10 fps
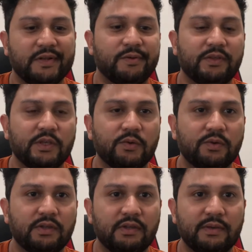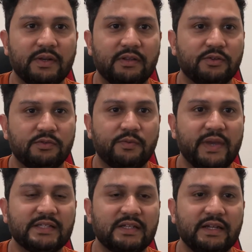you
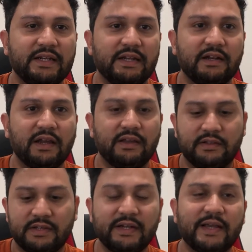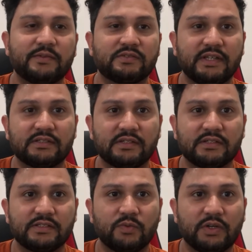basically need three types of
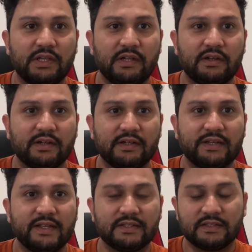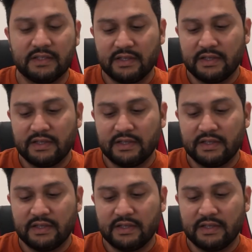sensors is what Elon contends.